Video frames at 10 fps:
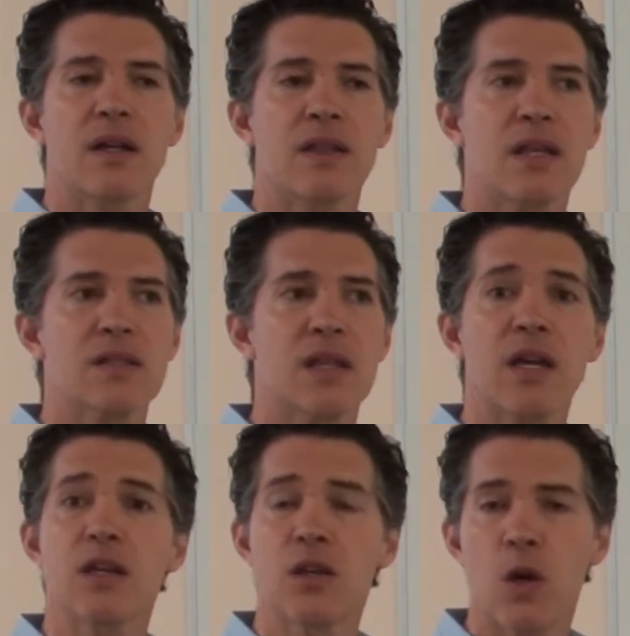things
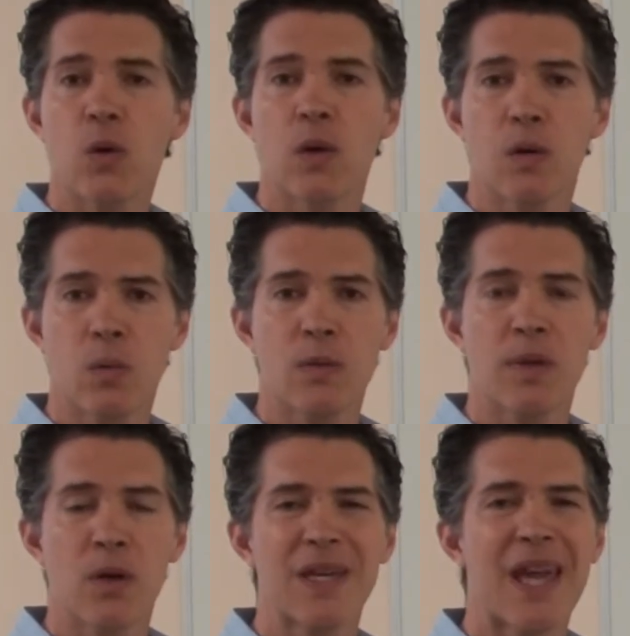like yoga would
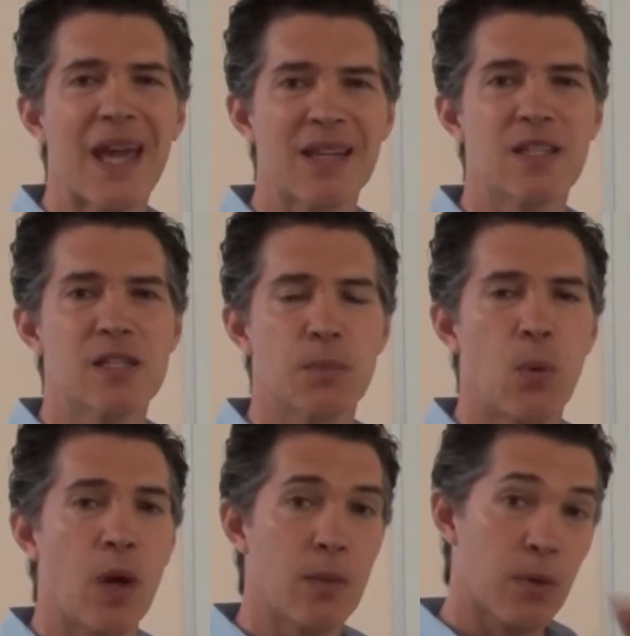be okay at this
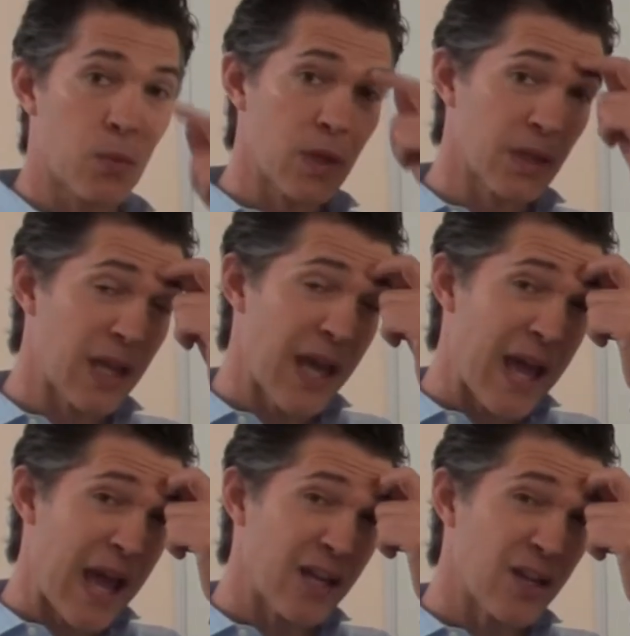point. But really,
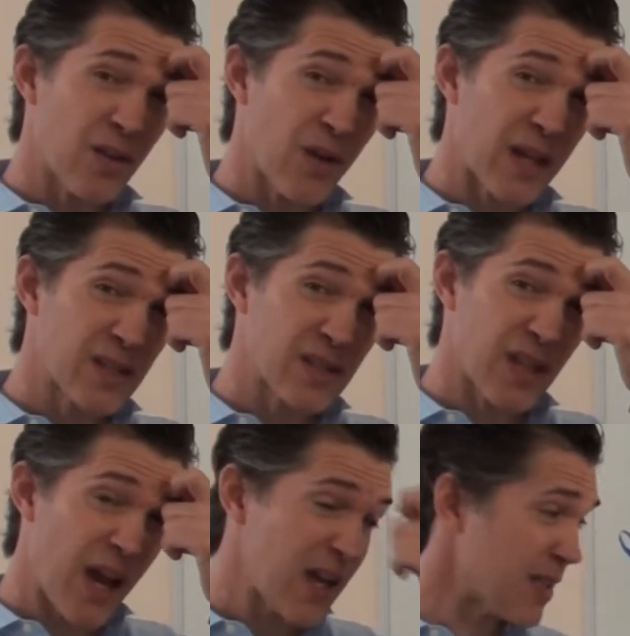any other
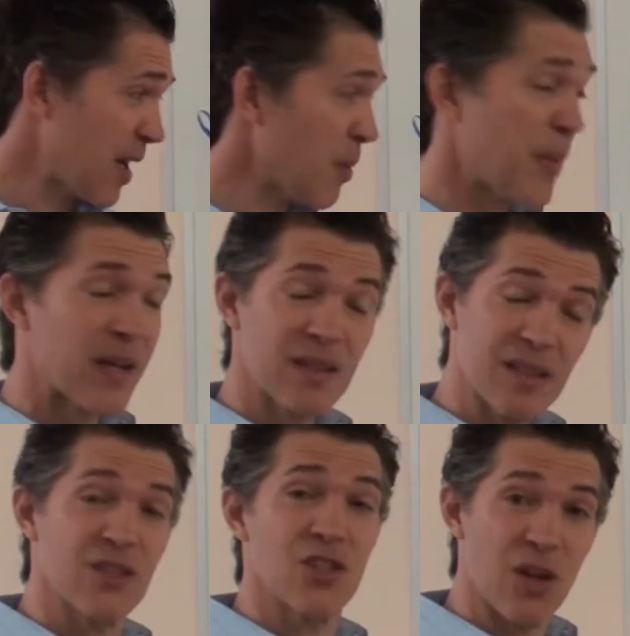exercise, and I'm about
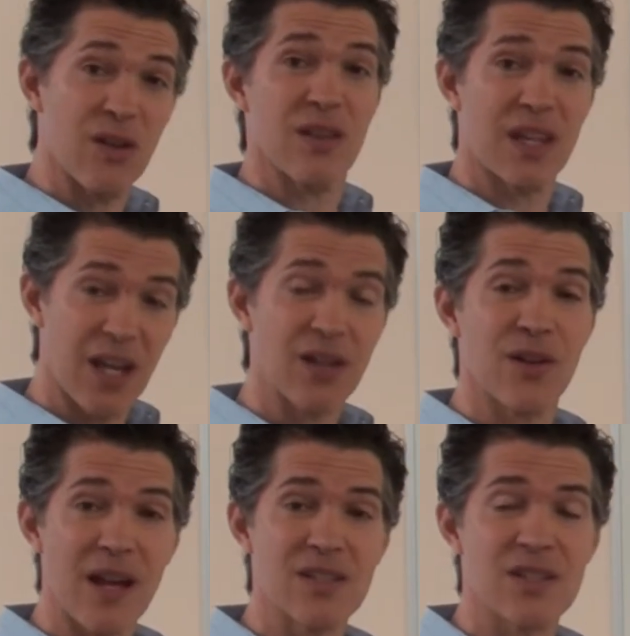to show you the killer
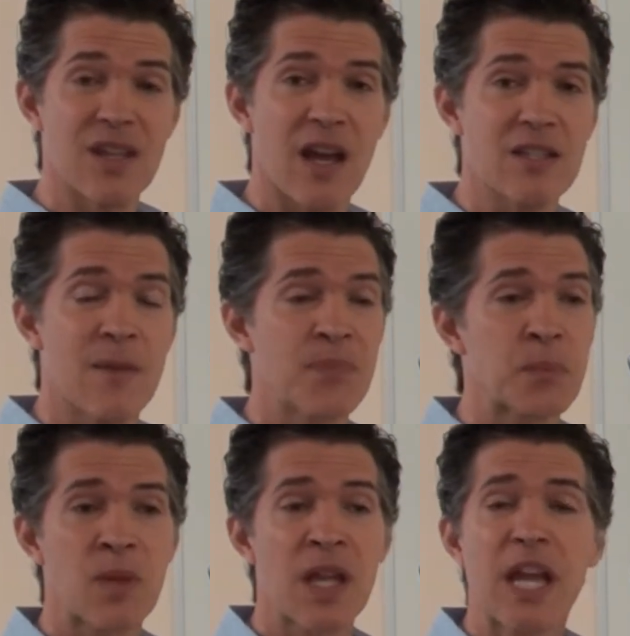exercise,
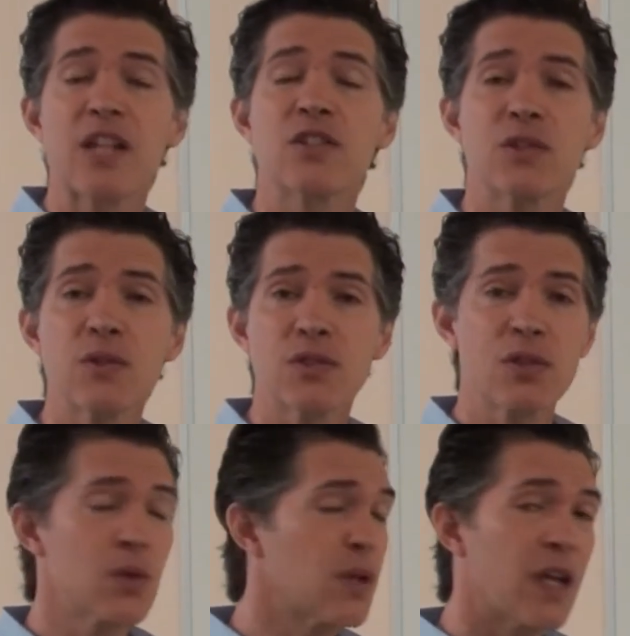it's too
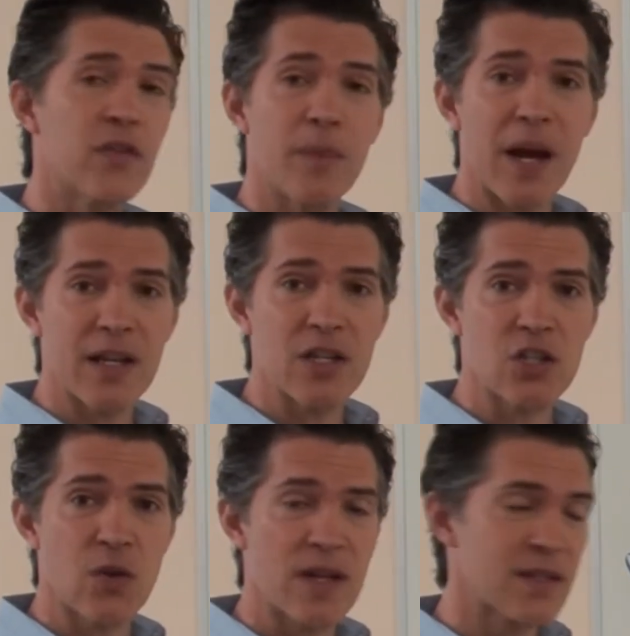soon if a body is
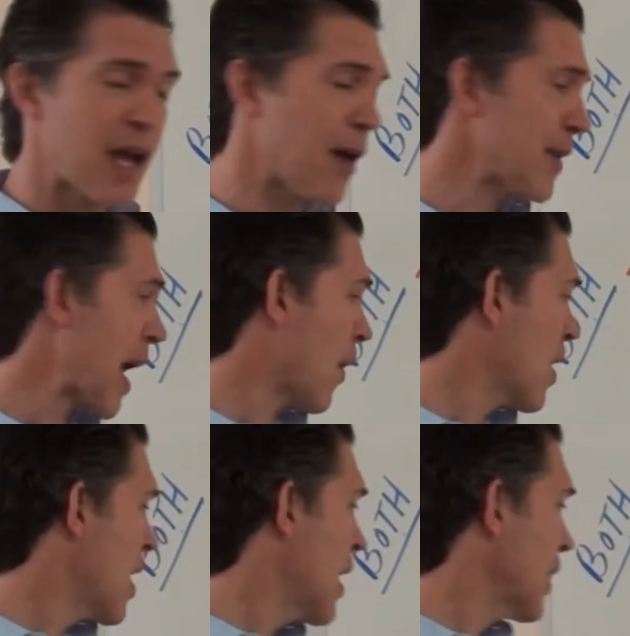stressed out. Now,
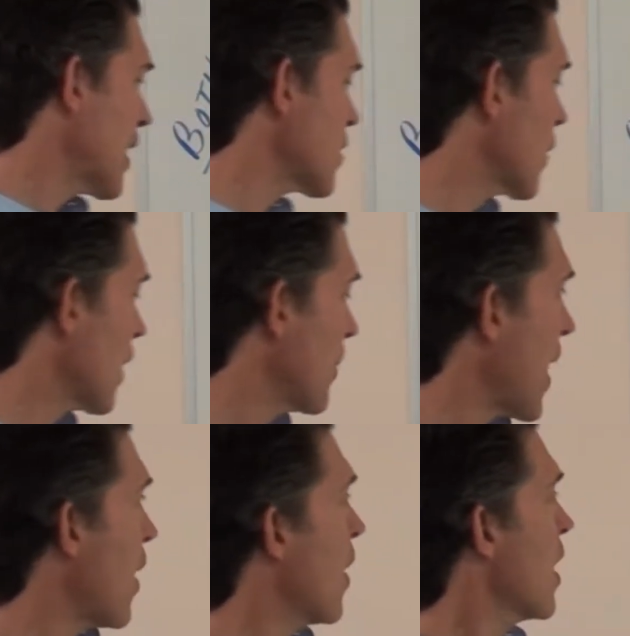let's talk
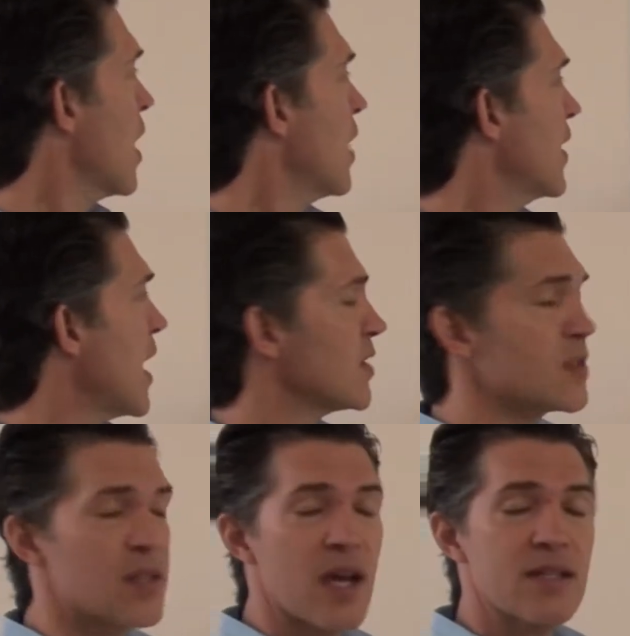about the
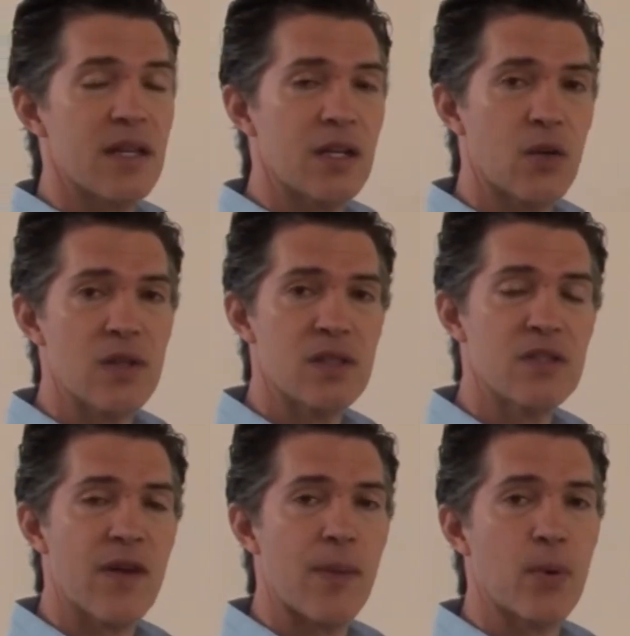exercise that increases
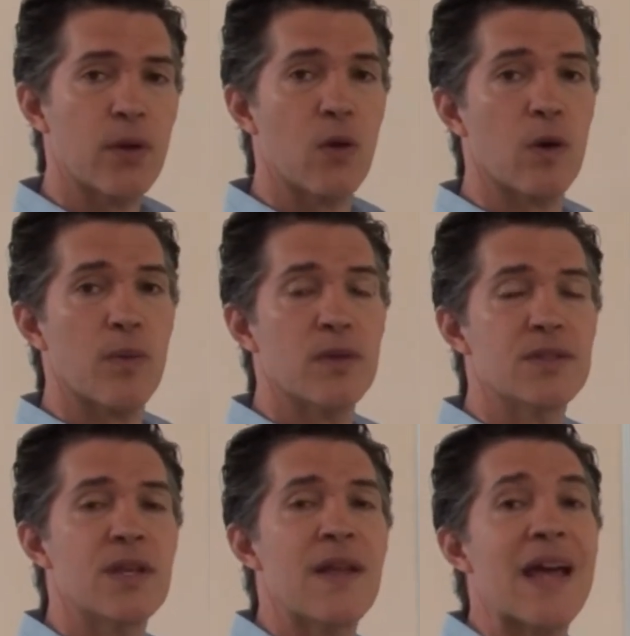fat burning
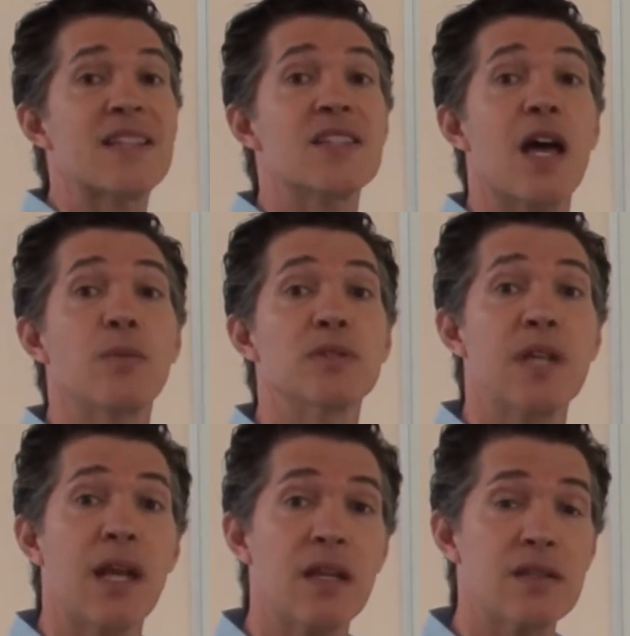hormones and
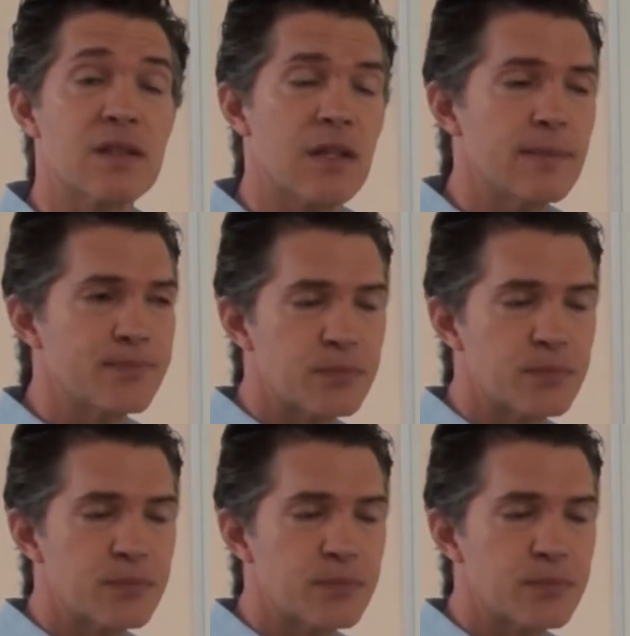simultaneously